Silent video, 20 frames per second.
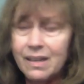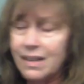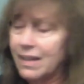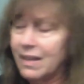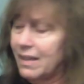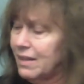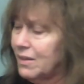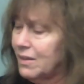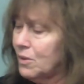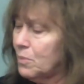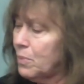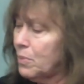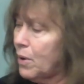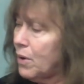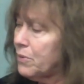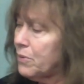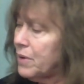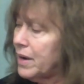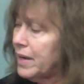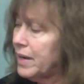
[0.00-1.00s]
a little bar
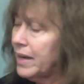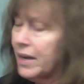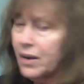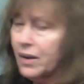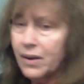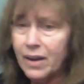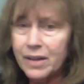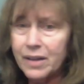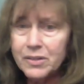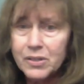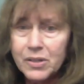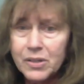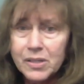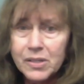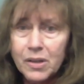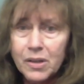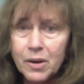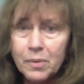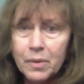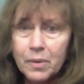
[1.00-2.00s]
right here. I took his
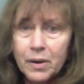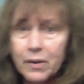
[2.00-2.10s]
arm and I